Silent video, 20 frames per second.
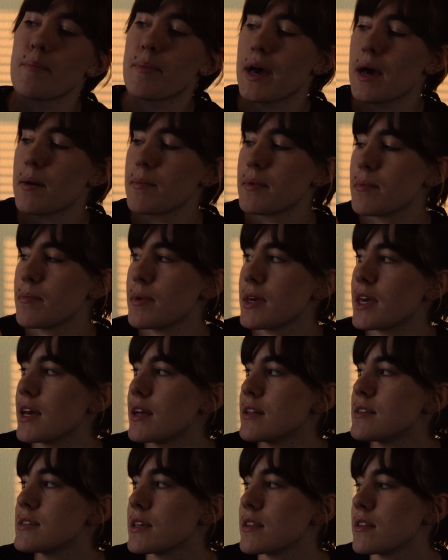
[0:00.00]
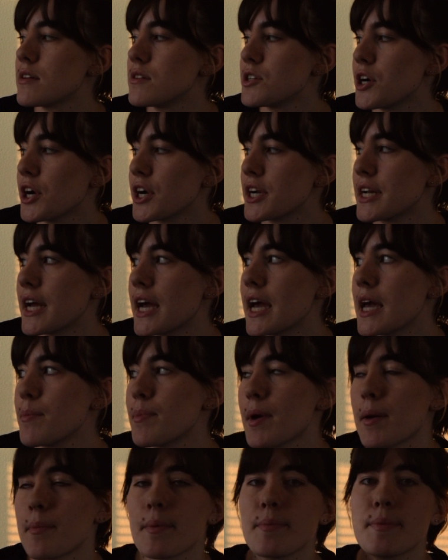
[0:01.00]
Batman Begins and The Dark Knight.
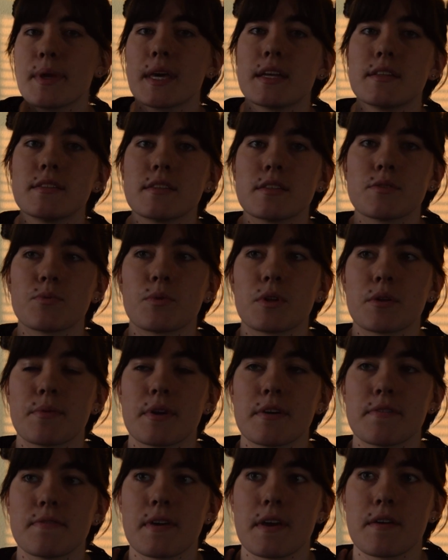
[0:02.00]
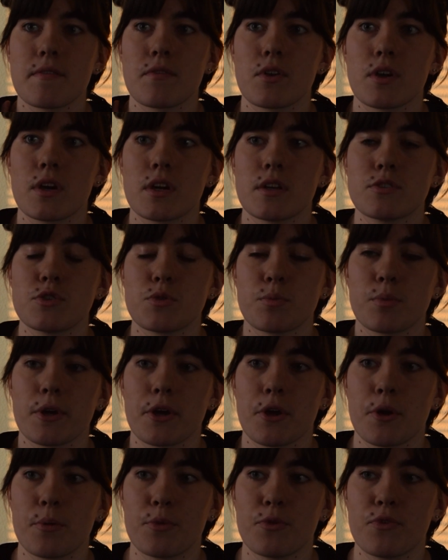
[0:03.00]
Batman Begins is one of my favorite
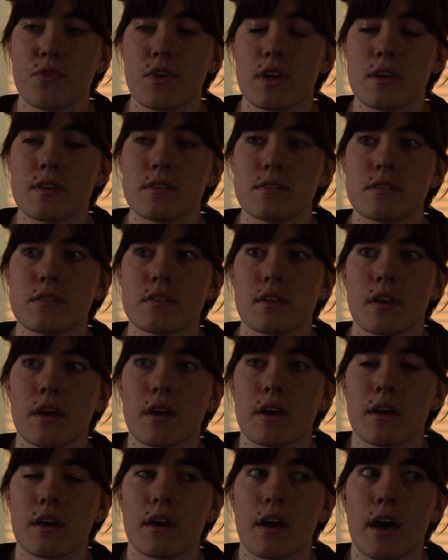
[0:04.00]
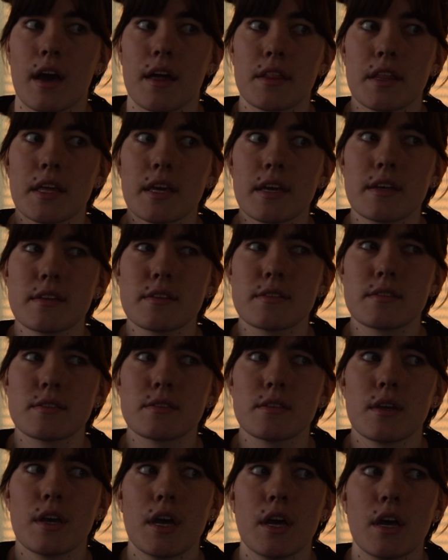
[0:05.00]
superhero movies. Uh, I think
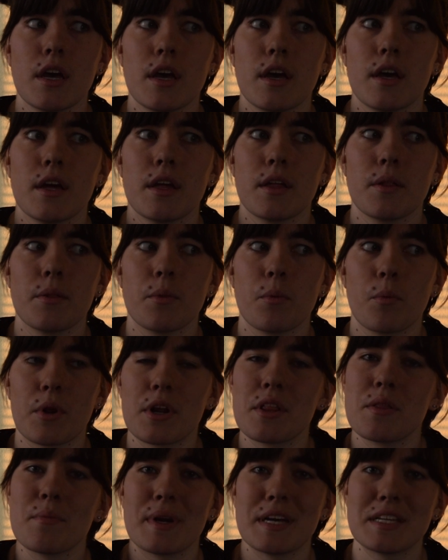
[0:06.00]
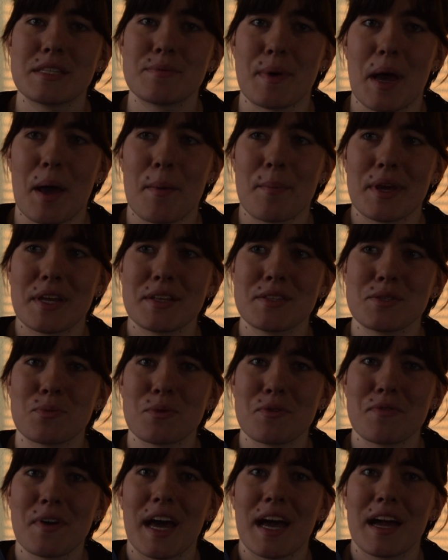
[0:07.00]
it's one of the best Batmans
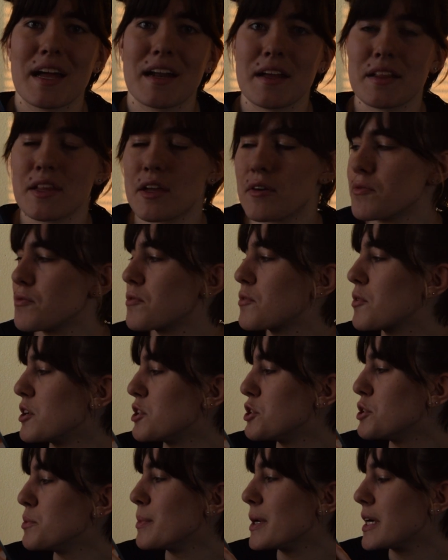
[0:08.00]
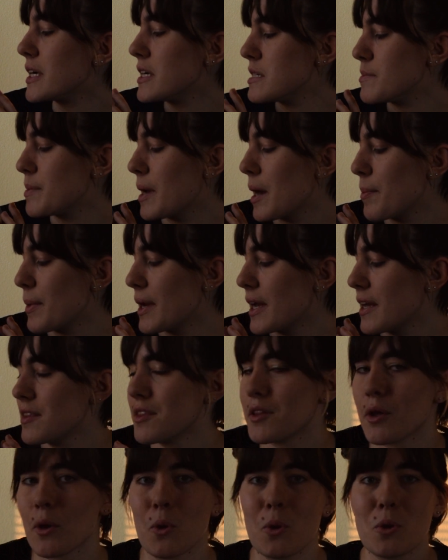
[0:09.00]
we've had. I love Christian Bale as
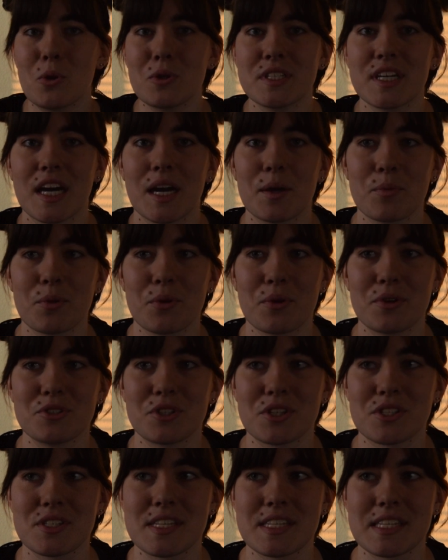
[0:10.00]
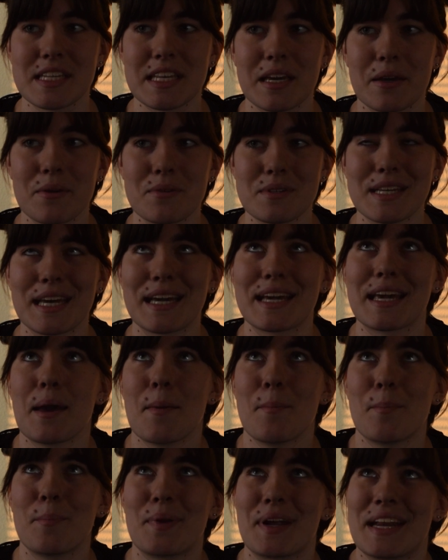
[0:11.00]
Batman. The whole time we were in Justice League, I was like,
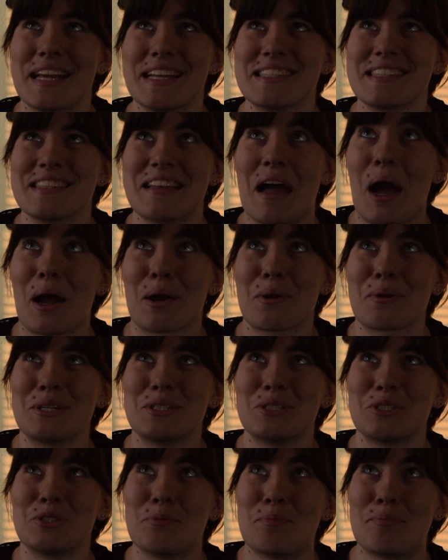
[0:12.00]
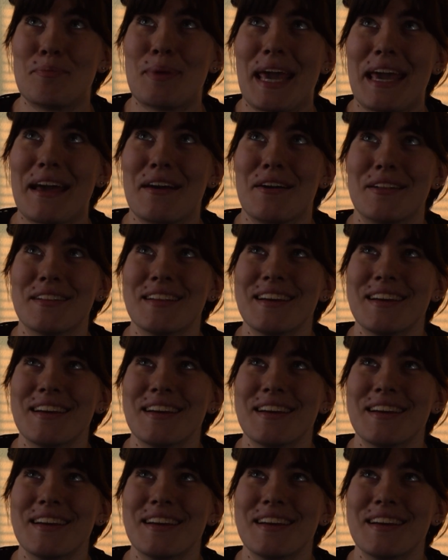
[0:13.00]
but it's not Christian Bale.